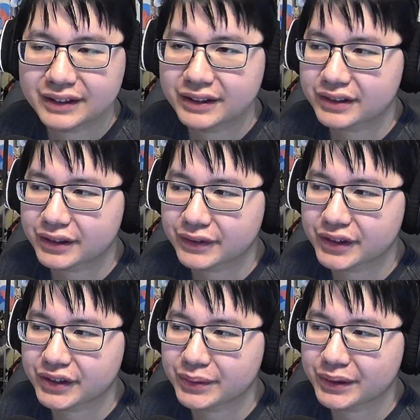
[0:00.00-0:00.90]
So
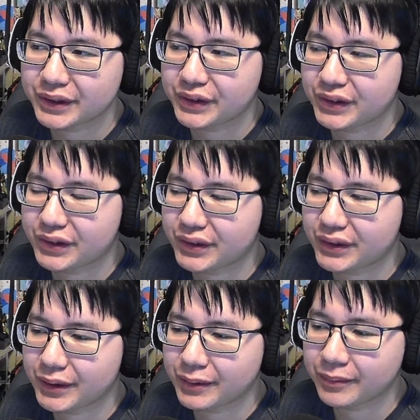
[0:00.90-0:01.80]
first we need
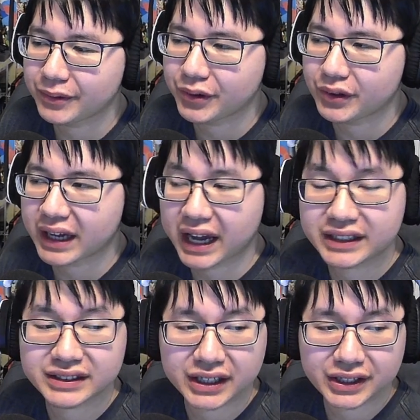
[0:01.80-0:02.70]
to do the
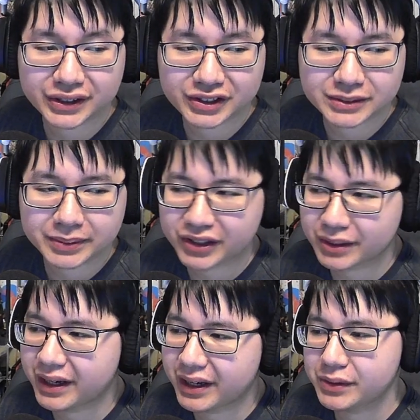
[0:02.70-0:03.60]
Excel Spirit
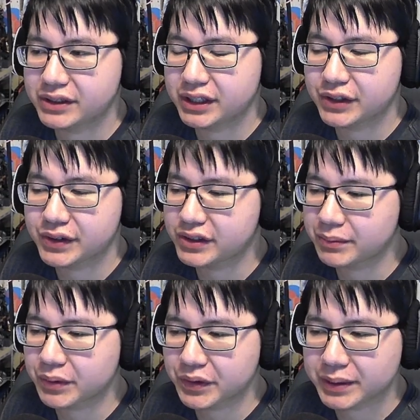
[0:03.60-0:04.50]
command, which increases our
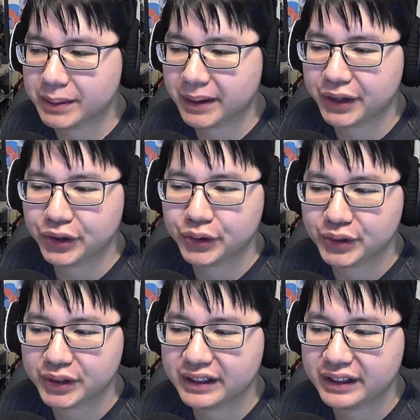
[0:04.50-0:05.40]
movement speed by
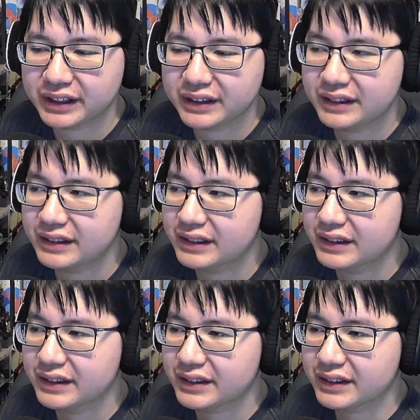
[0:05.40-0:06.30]
3.
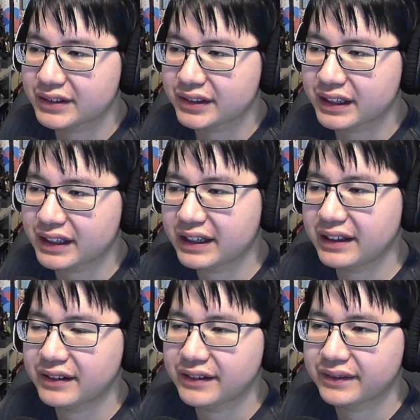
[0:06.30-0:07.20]
Let's do
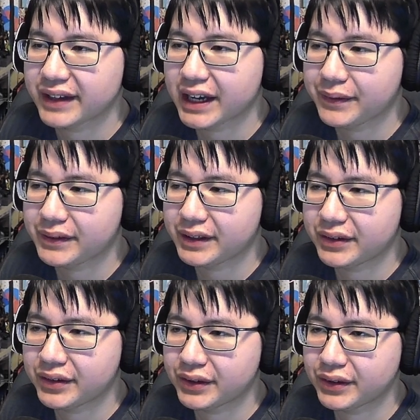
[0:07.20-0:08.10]
that. And we need
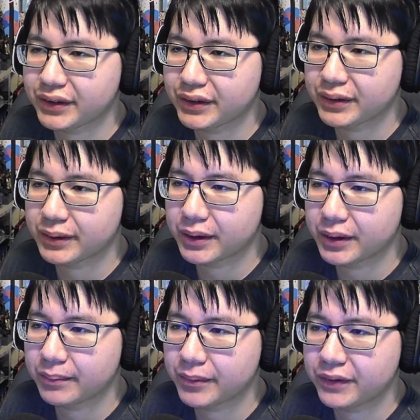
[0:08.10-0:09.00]
to
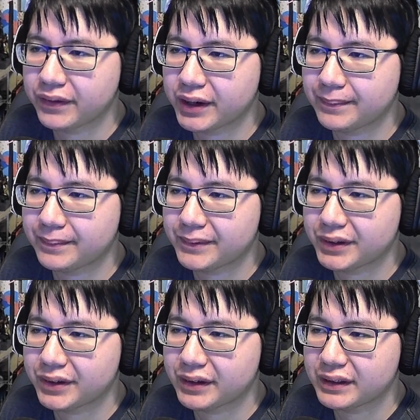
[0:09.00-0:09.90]
move up
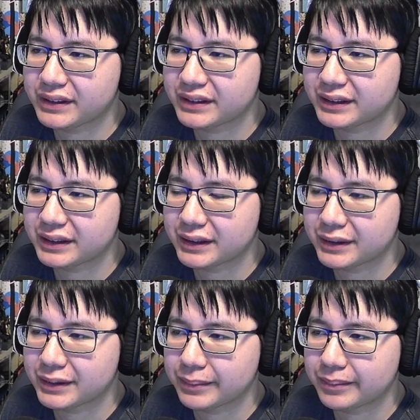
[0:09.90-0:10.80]
to this
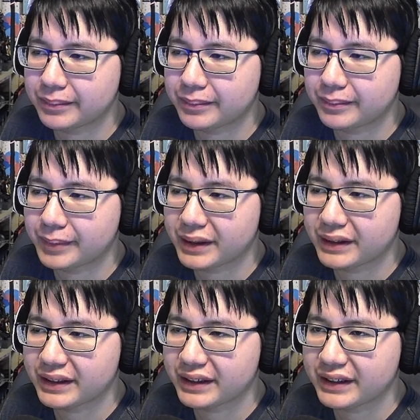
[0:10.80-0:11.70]
little bug
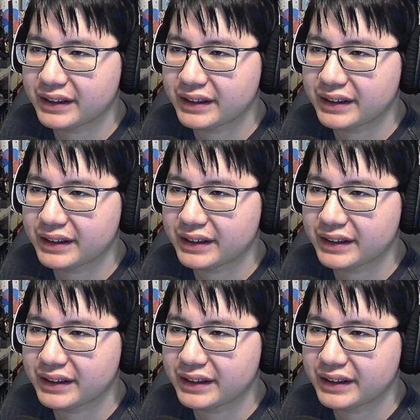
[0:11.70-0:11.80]
here.